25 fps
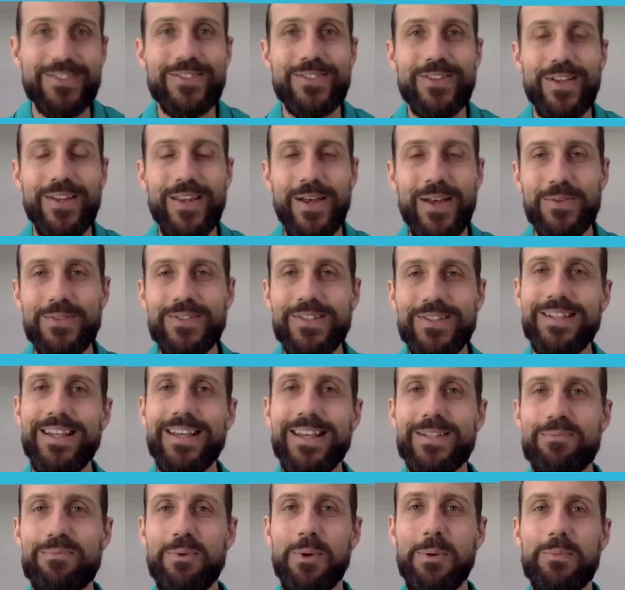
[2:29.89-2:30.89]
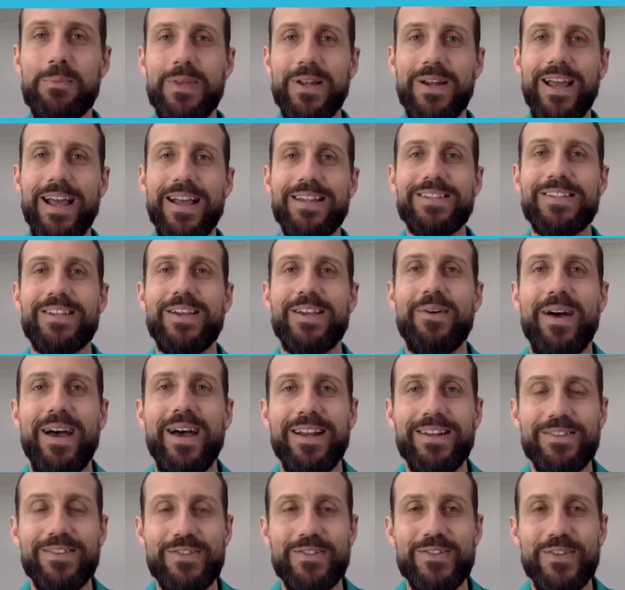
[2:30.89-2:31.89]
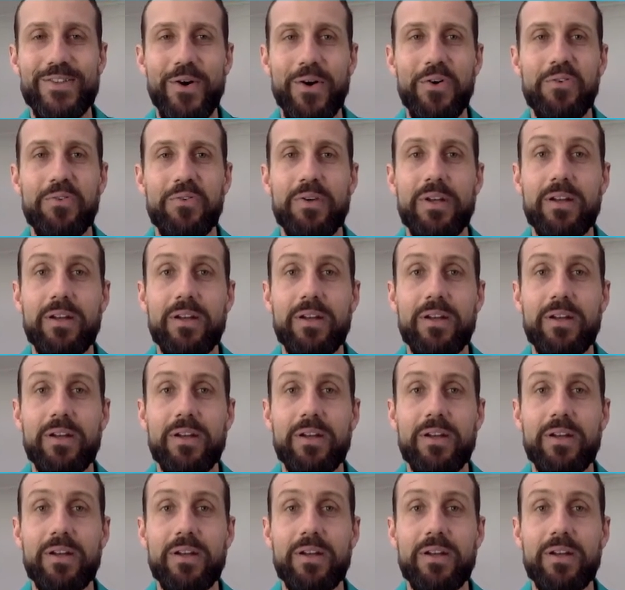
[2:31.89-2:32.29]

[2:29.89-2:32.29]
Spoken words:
So that was the next problem that I had to go out and solve.